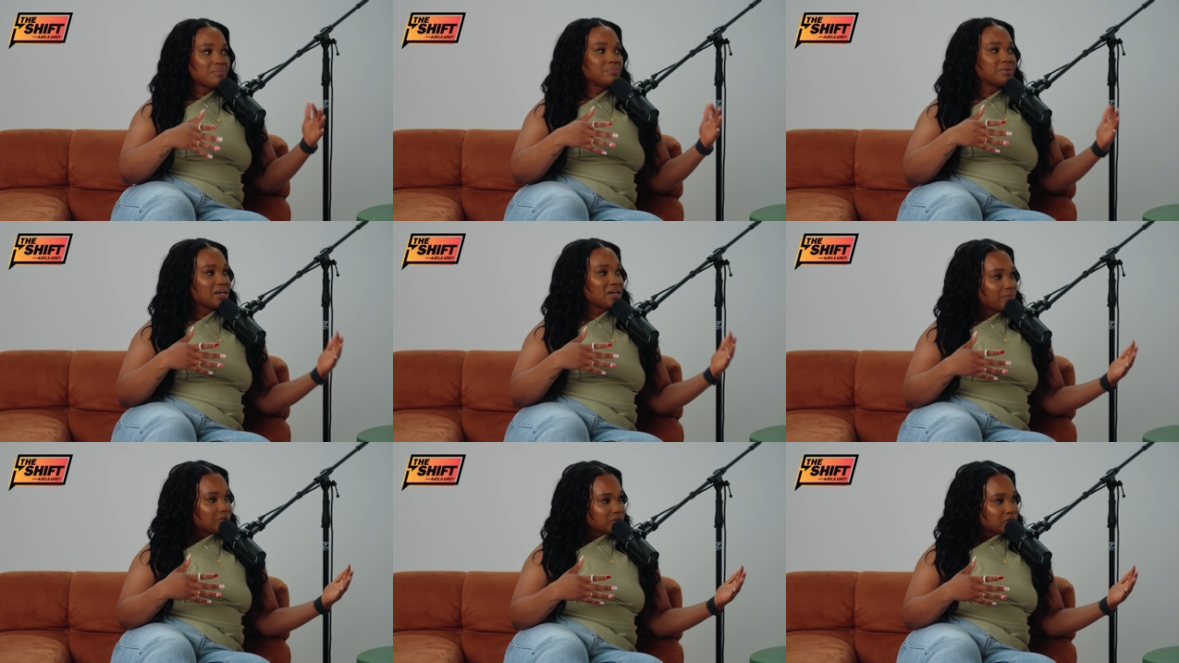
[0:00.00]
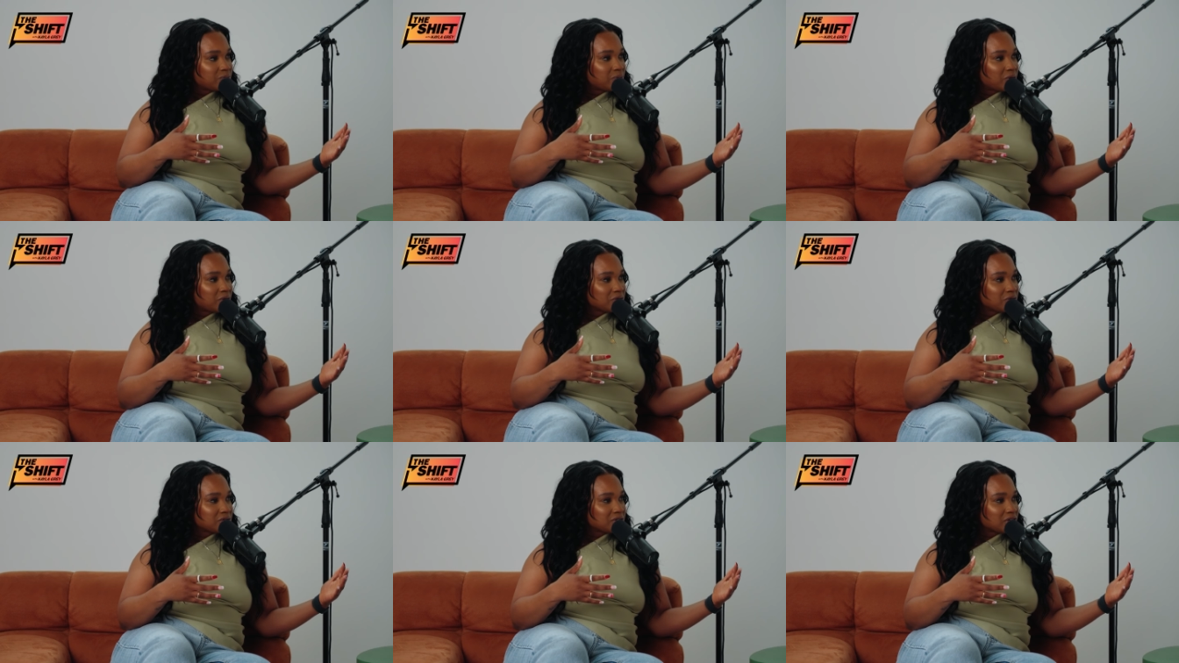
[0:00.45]
be able to
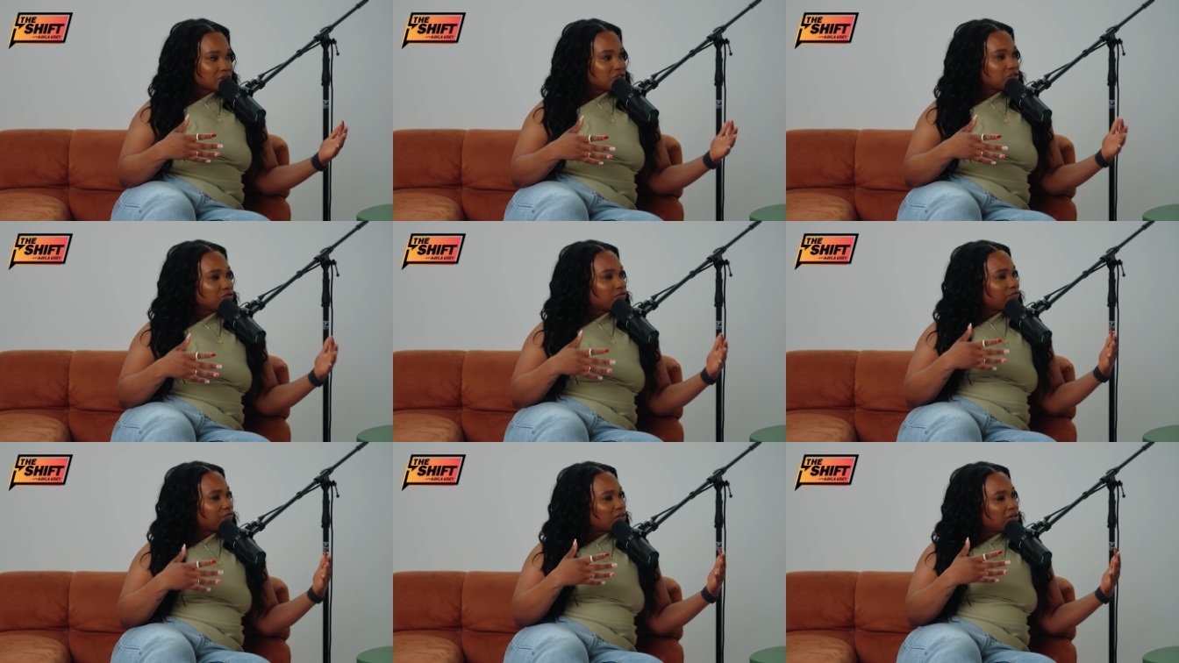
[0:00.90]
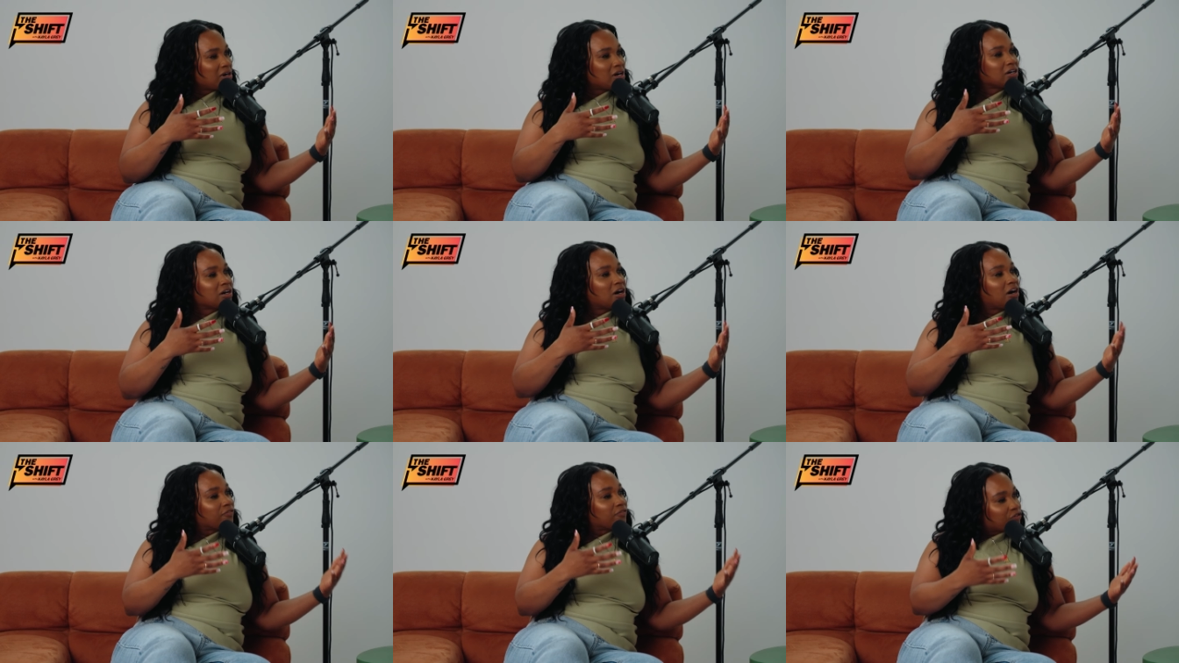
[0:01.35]
post. Like, do you feel
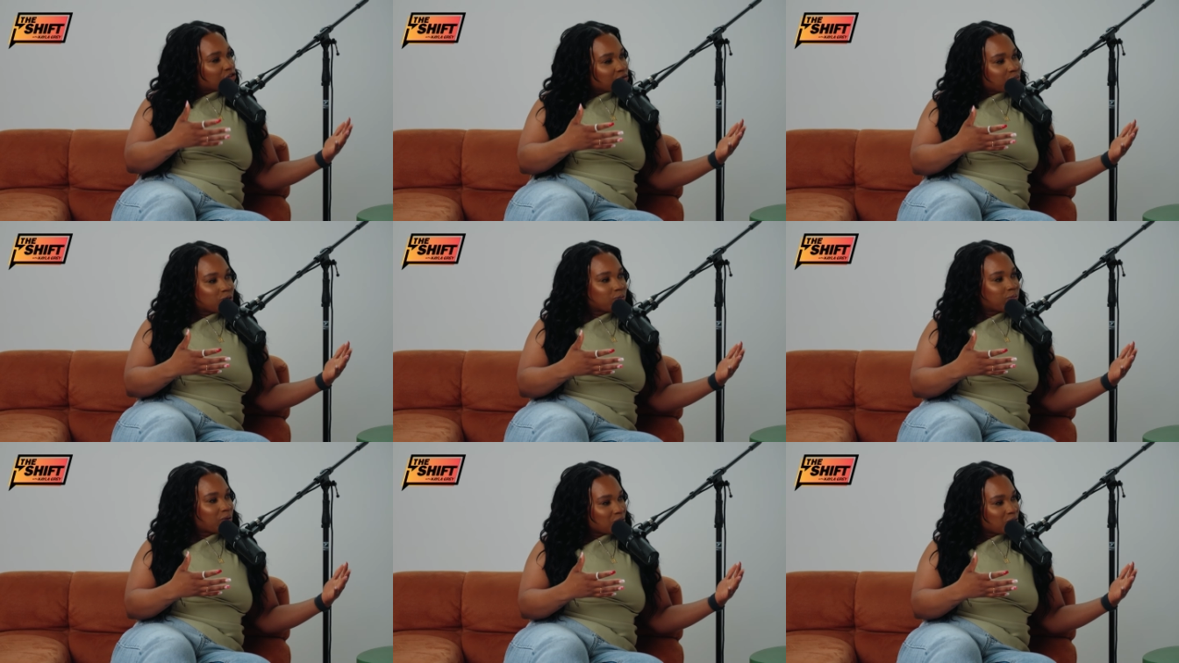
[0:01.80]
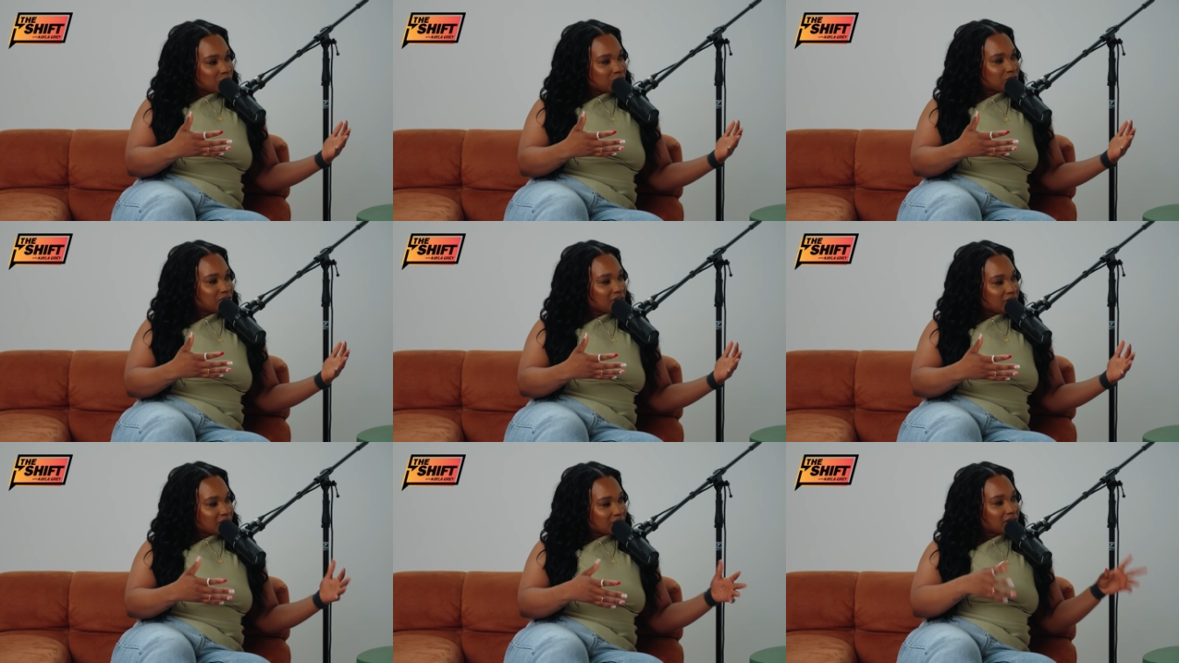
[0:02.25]
uncomfortable
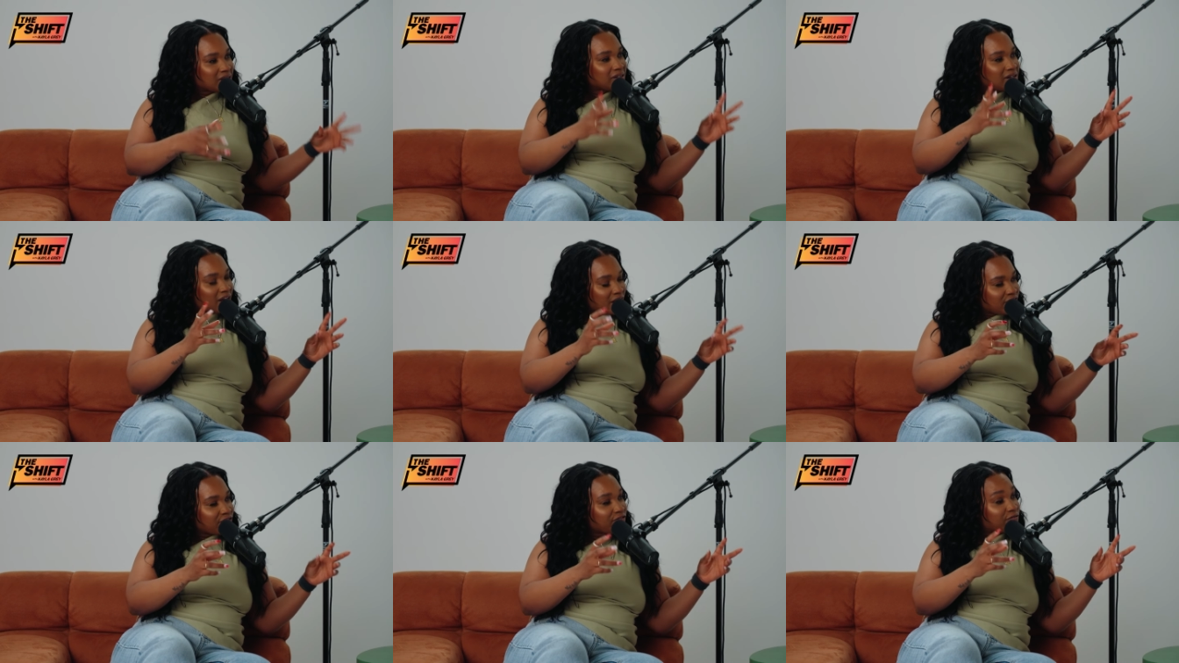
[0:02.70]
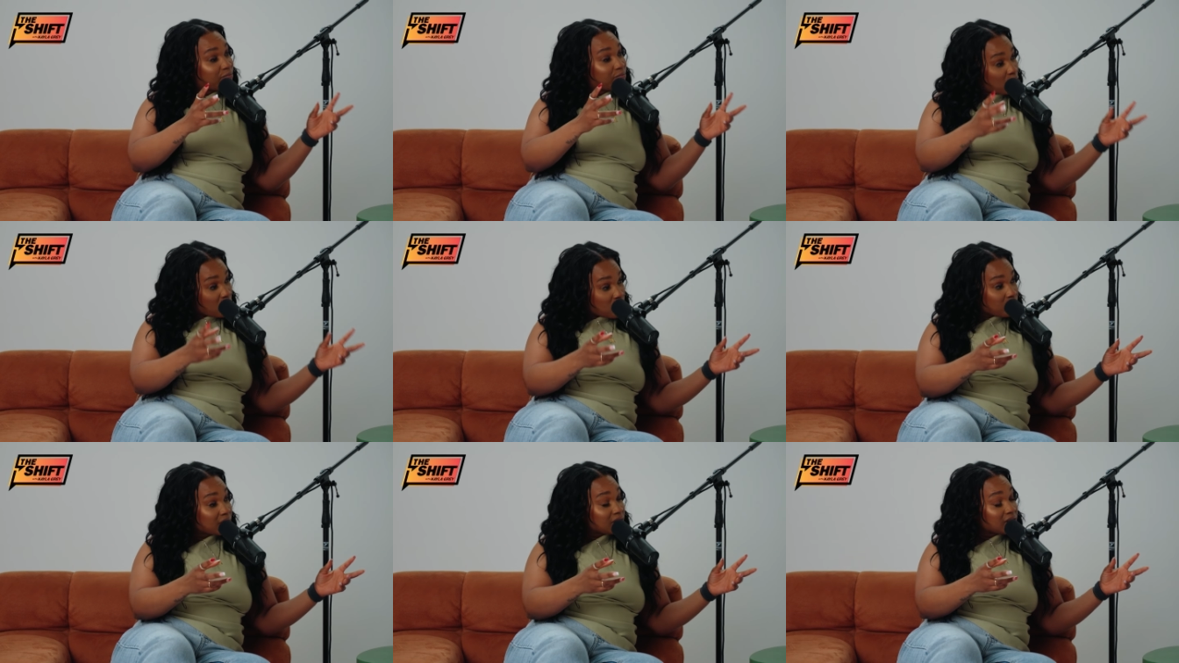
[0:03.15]
posting the life
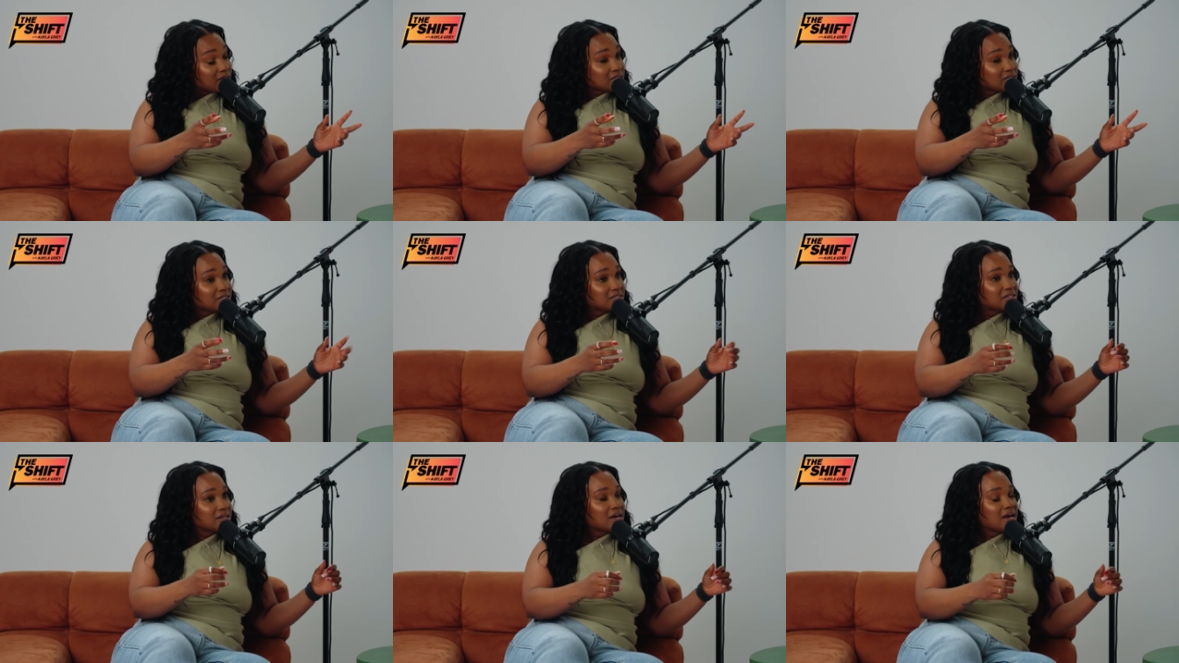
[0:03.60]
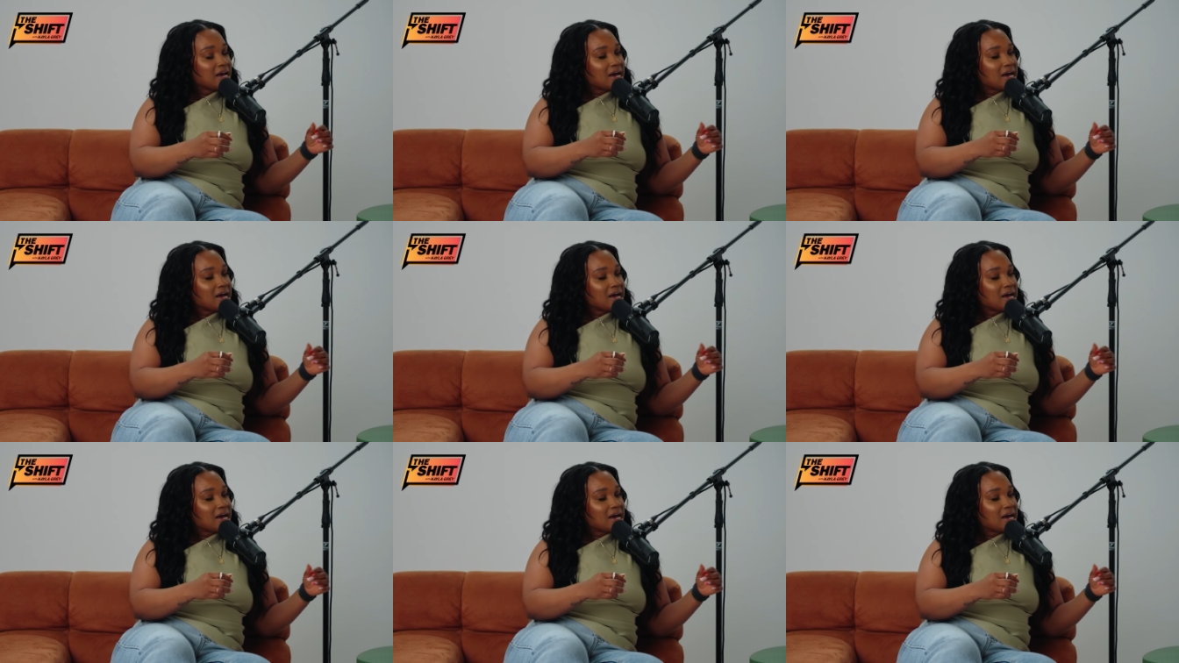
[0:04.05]
moments?